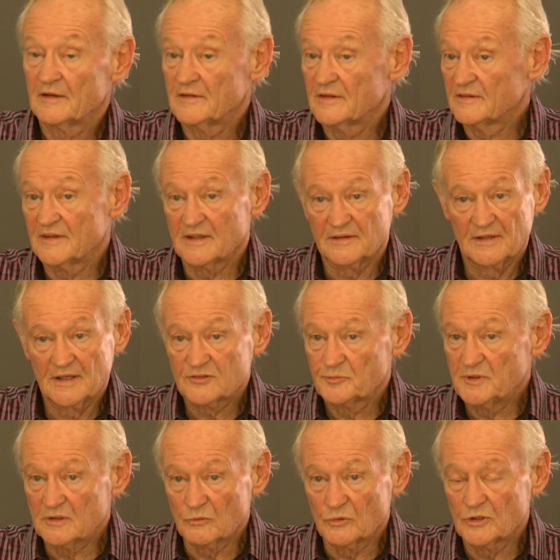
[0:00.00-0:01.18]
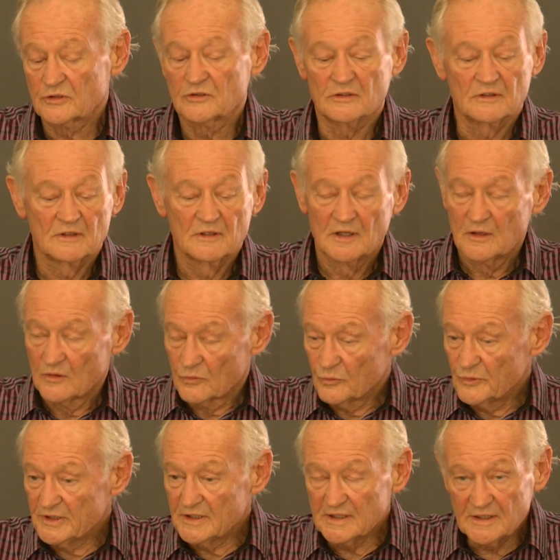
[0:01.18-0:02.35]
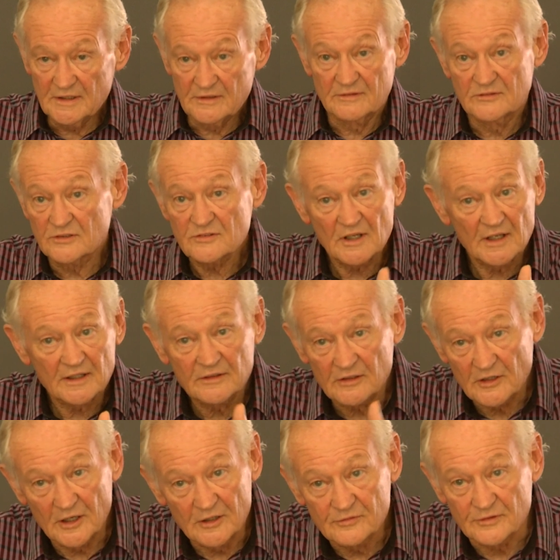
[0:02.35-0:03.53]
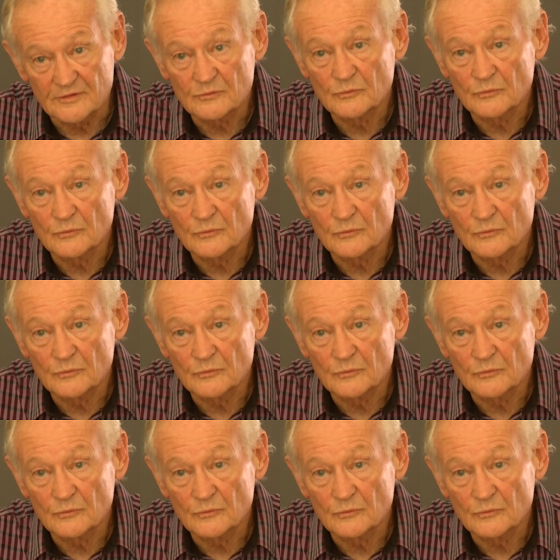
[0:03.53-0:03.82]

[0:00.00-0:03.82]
That's being worked on. We need, just like the COVID,